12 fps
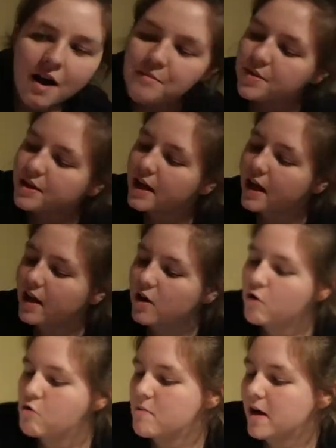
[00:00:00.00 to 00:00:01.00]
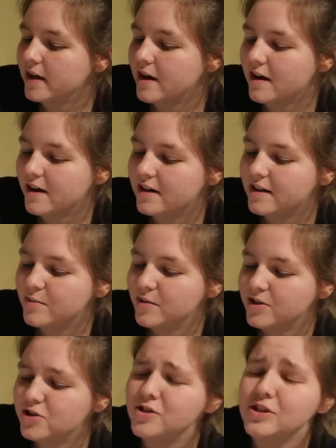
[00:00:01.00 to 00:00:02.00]
I'm like, oh my god. I'm
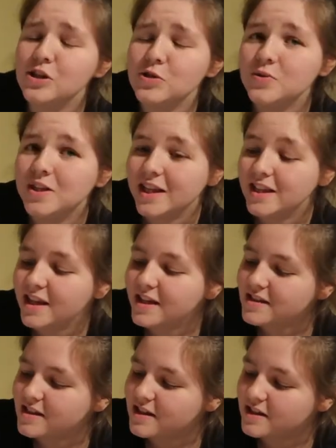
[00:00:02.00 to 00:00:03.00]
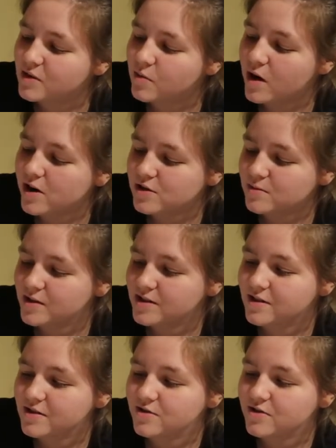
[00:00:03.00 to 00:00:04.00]
like, Justin, you did this? And he's like, well, actually my
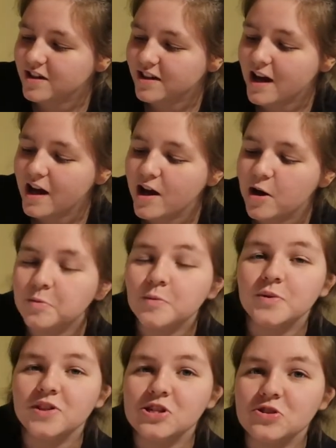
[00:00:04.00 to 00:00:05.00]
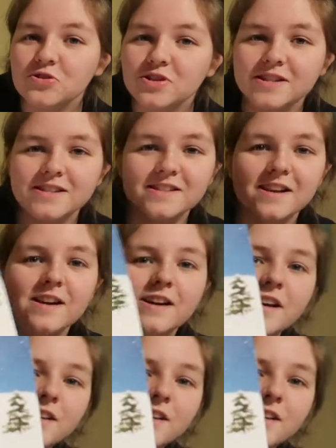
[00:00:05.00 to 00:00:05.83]
sister did. I helped with the trees.